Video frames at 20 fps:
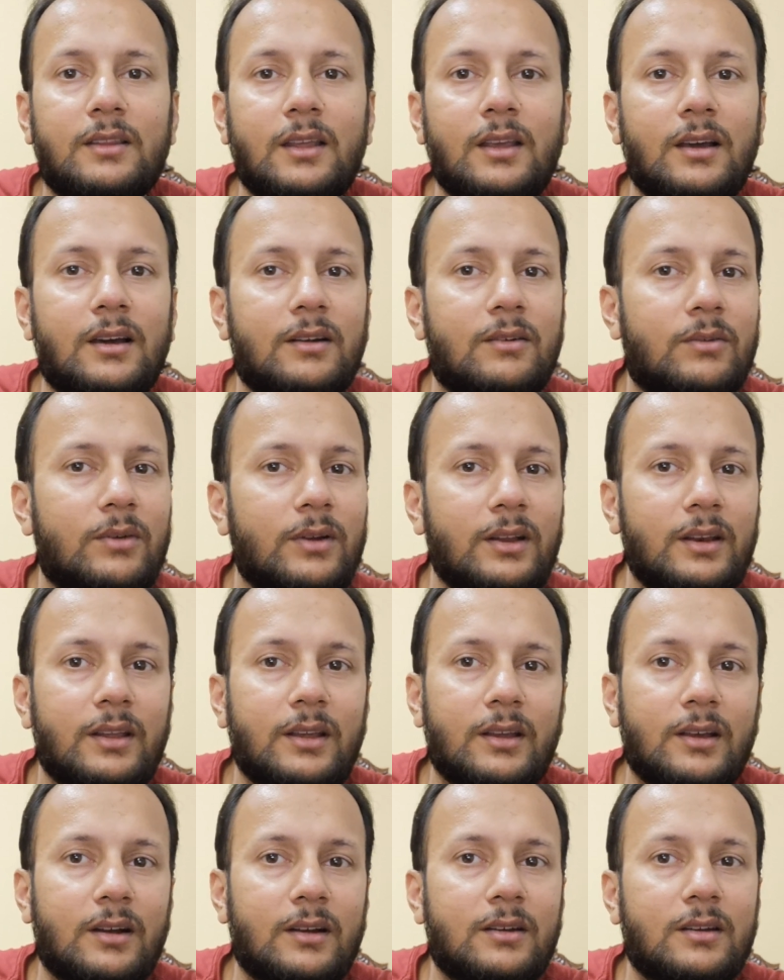they are
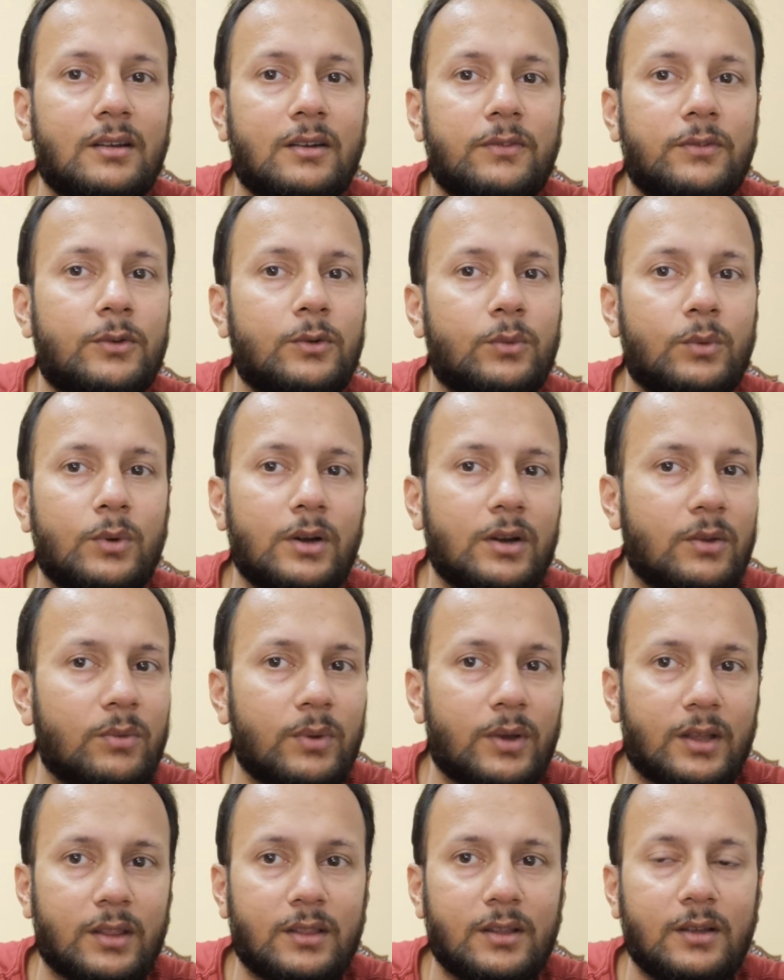really tough to work
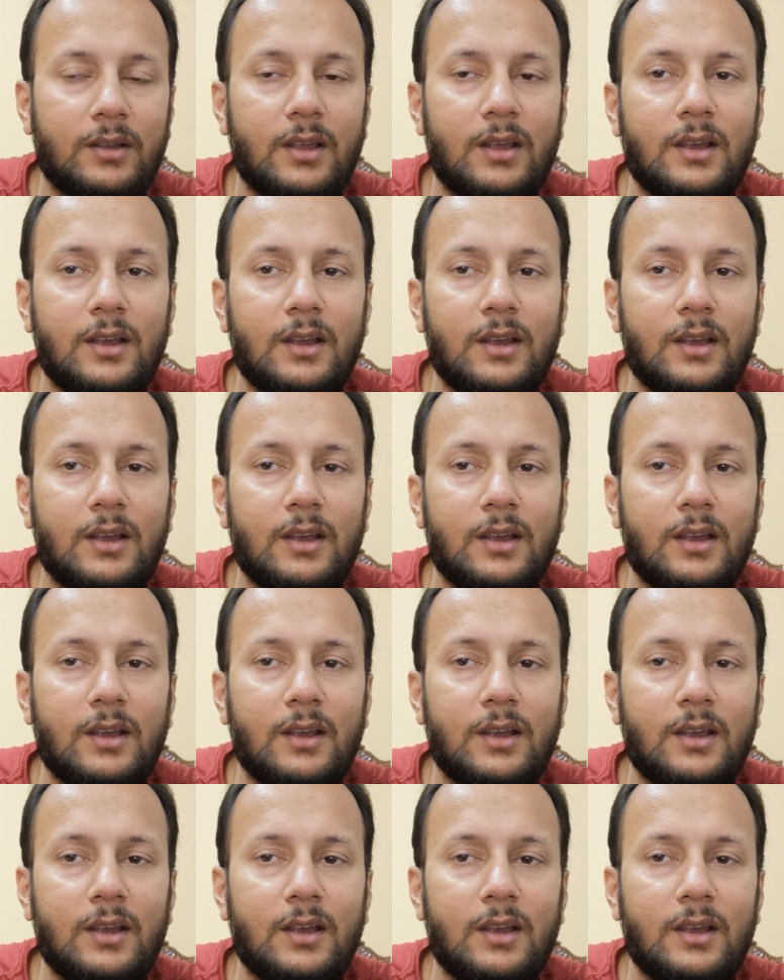with